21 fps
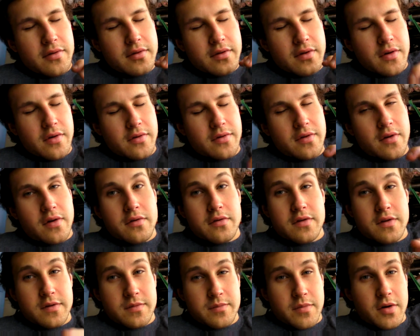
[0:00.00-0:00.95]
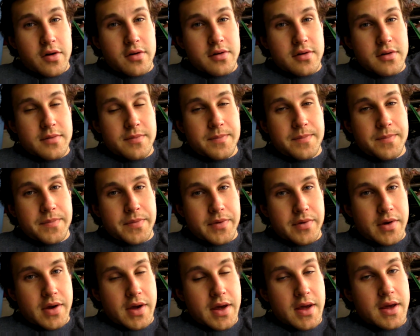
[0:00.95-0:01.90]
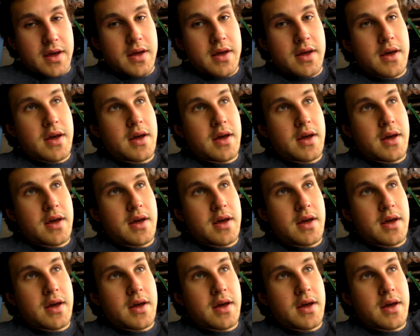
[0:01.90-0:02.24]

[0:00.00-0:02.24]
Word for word: so, so smart, okay?